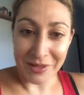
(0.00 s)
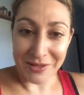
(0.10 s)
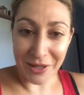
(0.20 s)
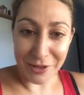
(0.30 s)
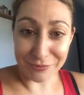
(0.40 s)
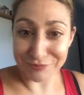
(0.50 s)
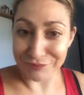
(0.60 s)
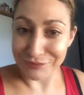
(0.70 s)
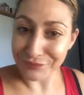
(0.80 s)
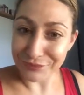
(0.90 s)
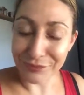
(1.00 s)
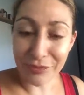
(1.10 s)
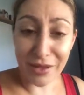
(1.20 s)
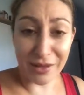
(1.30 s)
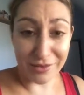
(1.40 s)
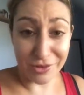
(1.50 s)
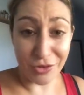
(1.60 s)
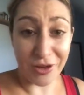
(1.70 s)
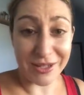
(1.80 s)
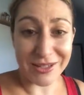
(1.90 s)
So
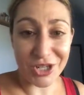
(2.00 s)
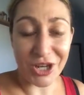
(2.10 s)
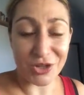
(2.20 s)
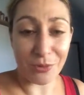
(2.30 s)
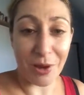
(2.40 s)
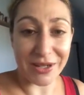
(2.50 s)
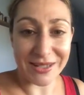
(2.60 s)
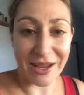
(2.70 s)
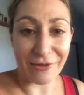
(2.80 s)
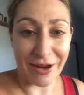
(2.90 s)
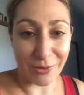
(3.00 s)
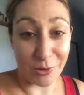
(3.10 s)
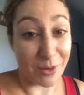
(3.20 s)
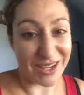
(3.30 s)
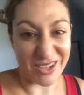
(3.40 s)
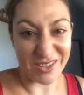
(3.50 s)
trying to change your mindset around the way